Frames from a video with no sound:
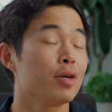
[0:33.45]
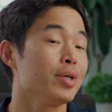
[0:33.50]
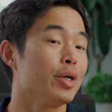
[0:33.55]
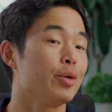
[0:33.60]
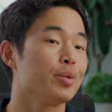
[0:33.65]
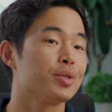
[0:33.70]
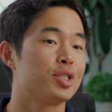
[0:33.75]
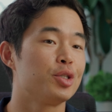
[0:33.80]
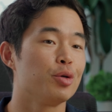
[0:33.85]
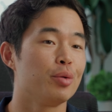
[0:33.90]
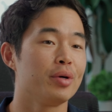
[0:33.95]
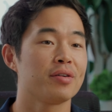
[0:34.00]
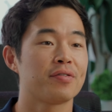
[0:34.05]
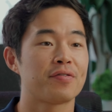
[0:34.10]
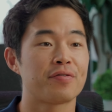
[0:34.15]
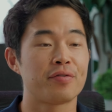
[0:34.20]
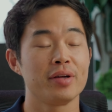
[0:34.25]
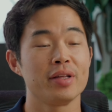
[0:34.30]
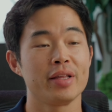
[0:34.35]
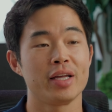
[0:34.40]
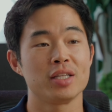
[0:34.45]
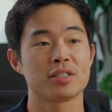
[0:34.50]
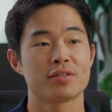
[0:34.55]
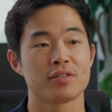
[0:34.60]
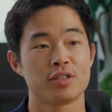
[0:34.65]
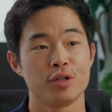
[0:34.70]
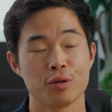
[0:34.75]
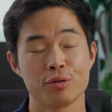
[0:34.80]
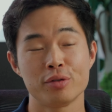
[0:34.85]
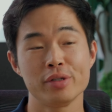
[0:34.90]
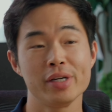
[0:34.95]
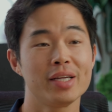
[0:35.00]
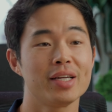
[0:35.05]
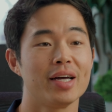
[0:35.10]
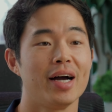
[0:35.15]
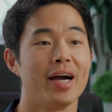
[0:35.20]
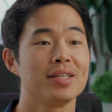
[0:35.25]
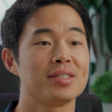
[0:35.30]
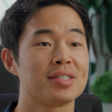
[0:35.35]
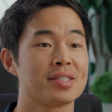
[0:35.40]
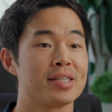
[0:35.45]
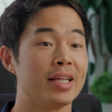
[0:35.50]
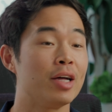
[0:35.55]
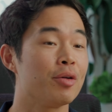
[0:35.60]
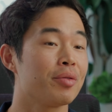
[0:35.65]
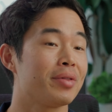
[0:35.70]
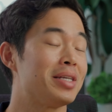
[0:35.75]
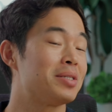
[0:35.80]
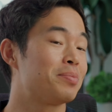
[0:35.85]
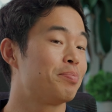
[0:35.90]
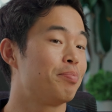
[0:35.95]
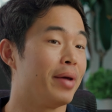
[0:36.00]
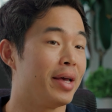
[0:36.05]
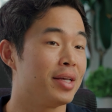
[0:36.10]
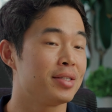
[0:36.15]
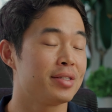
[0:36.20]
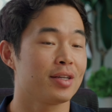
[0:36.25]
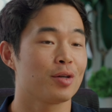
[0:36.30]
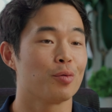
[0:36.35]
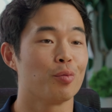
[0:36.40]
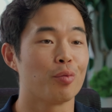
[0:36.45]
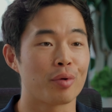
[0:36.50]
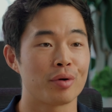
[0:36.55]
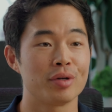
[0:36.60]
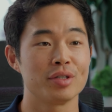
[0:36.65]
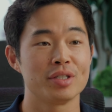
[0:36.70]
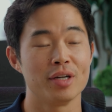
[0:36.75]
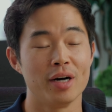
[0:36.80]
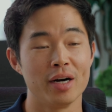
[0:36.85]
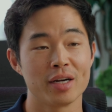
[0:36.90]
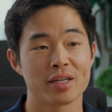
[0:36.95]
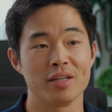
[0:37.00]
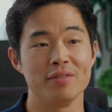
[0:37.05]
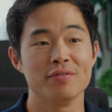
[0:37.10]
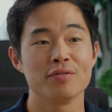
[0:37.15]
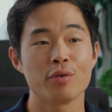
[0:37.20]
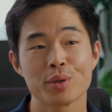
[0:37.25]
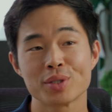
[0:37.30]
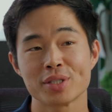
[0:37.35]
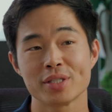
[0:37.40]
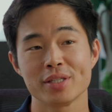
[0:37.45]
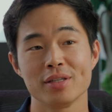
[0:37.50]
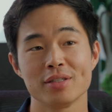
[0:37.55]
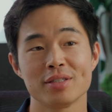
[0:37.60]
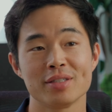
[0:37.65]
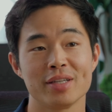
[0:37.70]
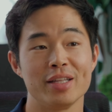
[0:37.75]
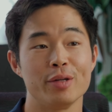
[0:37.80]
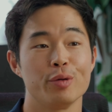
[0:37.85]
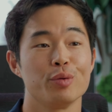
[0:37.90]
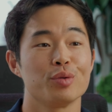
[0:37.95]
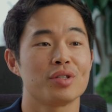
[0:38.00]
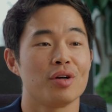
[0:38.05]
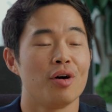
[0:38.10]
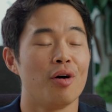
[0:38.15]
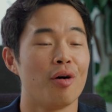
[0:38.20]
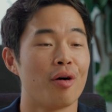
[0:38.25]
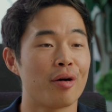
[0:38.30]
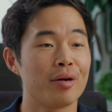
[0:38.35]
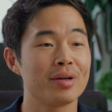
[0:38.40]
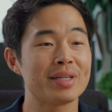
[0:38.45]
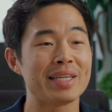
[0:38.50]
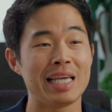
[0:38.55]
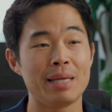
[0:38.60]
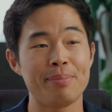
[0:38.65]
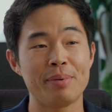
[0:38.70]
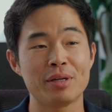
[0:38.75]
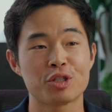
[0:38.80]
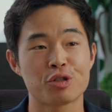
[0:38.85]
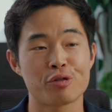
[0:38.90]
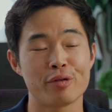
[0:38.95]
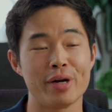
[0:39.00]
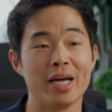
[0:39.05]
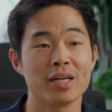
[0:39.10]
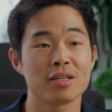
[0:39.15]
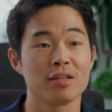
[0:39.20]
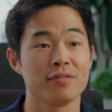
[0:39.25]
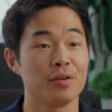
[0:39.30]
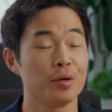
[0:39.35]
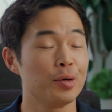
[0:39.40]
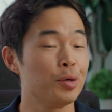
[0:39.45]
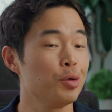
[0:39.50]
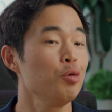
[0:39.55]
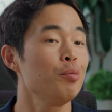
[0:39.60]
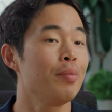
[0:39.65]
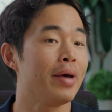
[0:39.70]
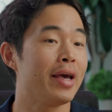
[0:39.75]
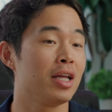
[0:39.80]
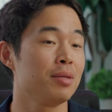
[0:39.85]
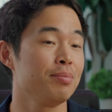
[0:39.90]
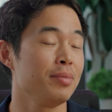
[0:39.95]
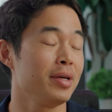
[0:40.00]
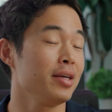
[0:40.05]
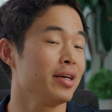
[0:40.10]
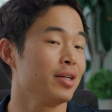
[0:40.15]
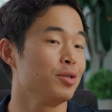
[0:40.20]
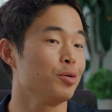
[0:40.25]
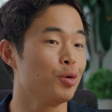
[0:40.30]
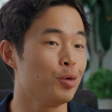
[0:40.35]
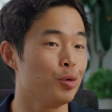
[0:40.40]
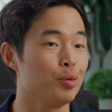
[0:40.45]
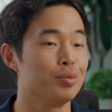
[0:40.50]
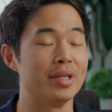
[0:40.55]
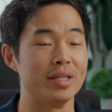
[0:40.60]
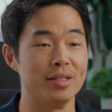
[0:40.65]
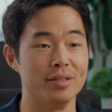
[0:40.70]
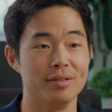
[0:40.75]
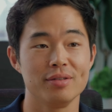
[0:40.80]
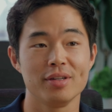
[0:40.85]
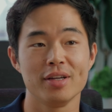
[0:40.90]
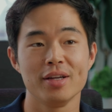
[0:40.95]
when I was doing freelance tutoring, I'd send out these basic Word doc invoices, and it was hard keeping track of who paid me and who didn't.